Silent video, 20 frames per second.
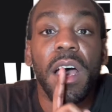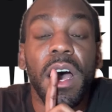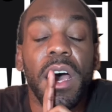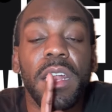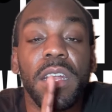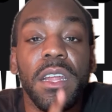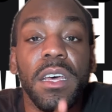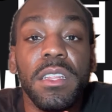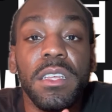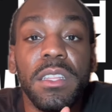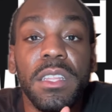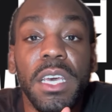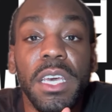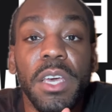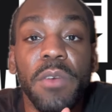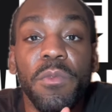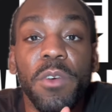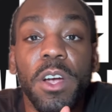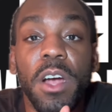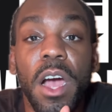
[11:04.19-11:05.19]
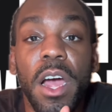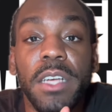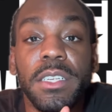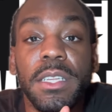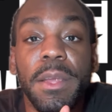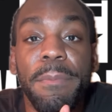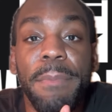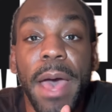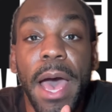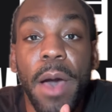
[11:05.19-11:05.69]
Another thing in regards
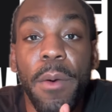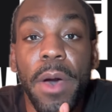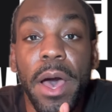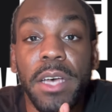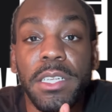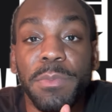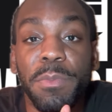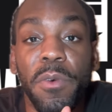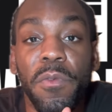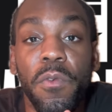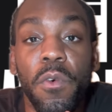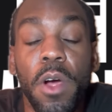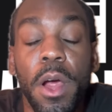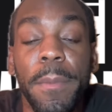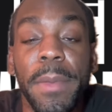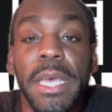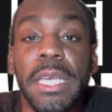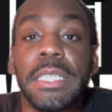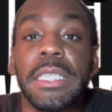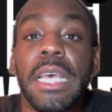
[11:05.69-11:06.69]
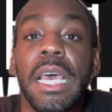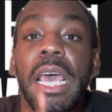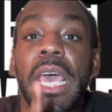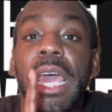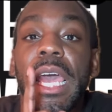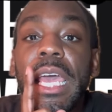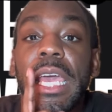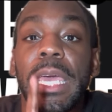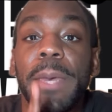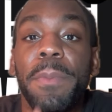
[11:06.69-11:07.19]
to Bow Wow's performance,
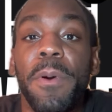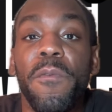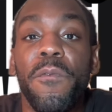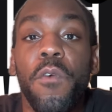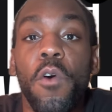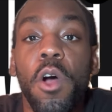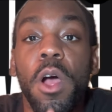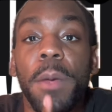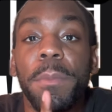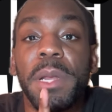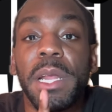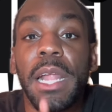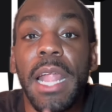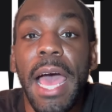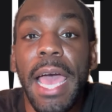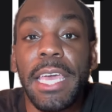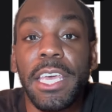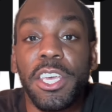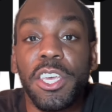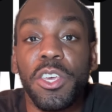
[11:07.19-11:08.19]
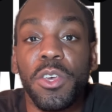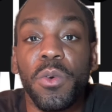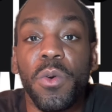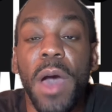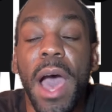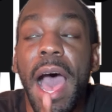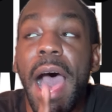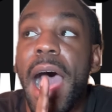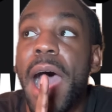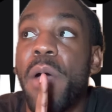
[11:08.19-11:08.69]
he performed Like
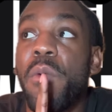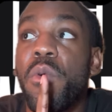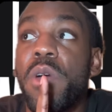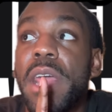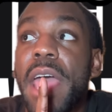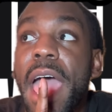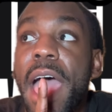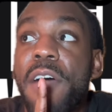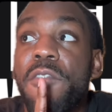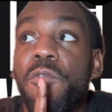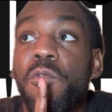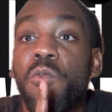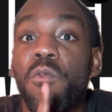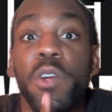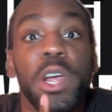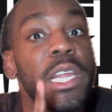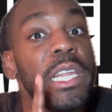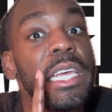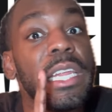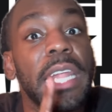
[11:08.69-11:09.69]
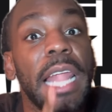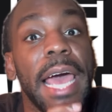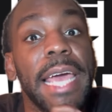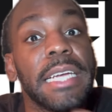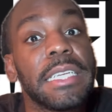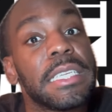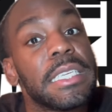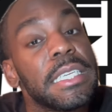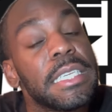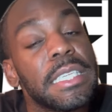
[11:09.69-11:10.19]
You. I would have really
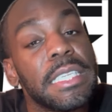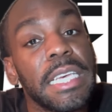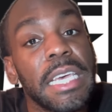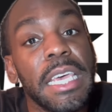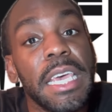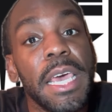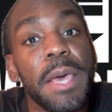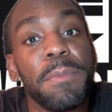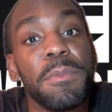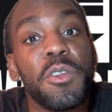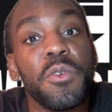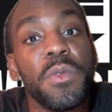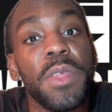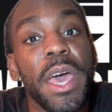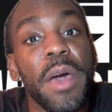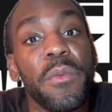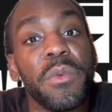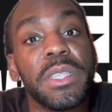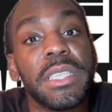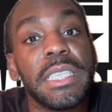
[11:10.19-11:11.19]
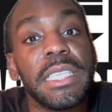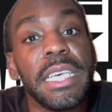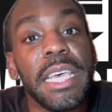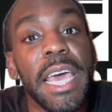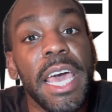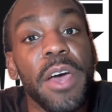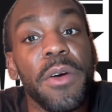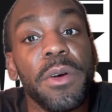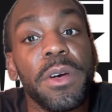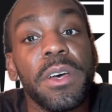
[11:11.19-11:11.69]
liked to see him do that with
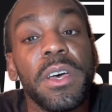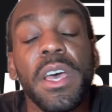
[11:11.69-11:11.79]
Ciara.